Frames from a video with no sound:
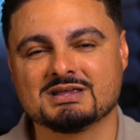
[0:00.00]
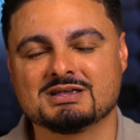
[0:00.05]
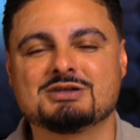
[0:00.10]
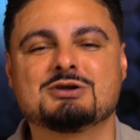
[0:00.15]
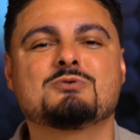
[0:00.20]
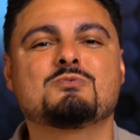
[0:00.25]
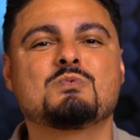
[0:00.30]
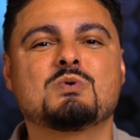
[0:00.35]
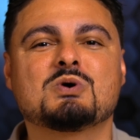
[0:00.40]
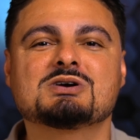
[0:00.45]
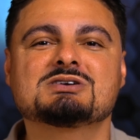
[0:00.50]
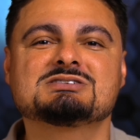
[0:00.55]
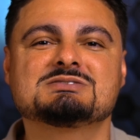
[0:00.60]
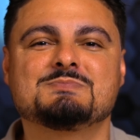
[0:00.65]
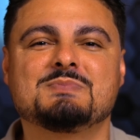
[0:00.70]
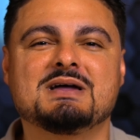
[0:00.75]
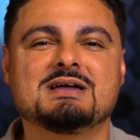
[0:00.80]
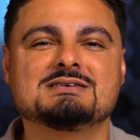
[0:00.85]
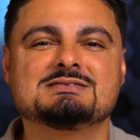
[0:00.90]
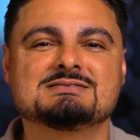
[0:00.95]
Your
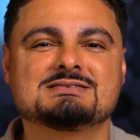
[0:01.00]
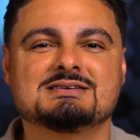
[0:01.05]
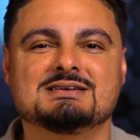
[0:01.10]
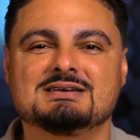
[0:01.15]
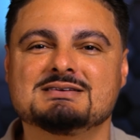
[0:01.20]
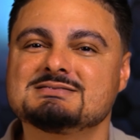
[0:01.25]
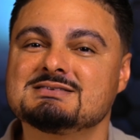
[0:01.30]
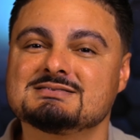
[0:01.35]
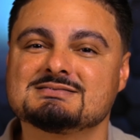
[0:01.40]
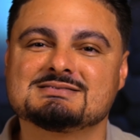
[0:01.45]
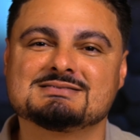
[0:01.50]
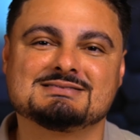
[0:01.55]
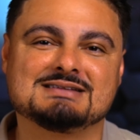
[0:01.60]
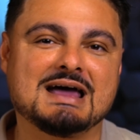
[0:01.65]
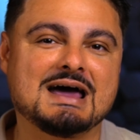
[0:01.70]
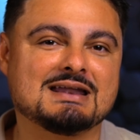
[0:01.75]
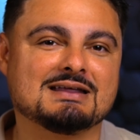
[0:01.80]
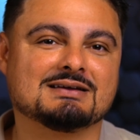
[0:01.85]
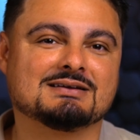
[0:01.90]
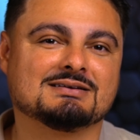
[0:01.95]
workspace isn't
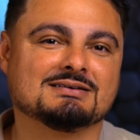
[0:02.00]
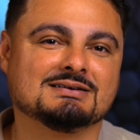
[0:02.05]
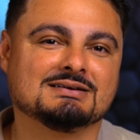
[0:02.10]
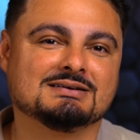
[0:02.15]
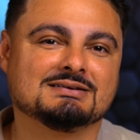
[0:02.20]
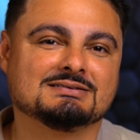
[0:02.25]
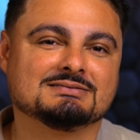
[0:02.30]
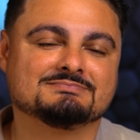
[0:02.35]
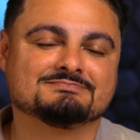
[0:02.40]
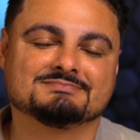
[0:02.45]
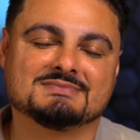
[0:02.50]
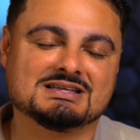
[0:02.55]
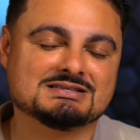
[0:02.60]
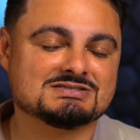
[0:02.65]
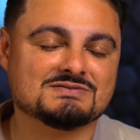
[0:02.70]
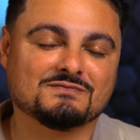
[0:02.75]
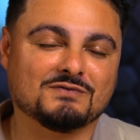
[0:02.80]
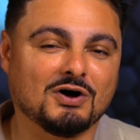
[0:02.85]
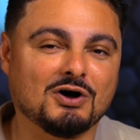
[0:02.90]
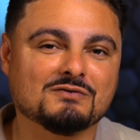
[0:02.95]
static,
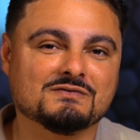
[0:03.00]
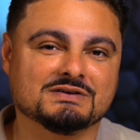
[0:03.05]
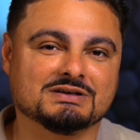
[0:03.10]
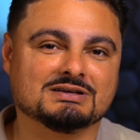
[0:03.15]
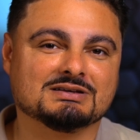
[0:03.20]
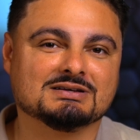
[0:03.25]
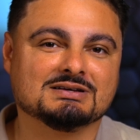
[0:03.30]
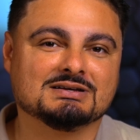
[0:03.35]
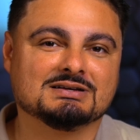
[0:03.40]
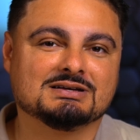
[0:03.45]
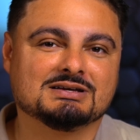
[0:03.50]
it's evolving.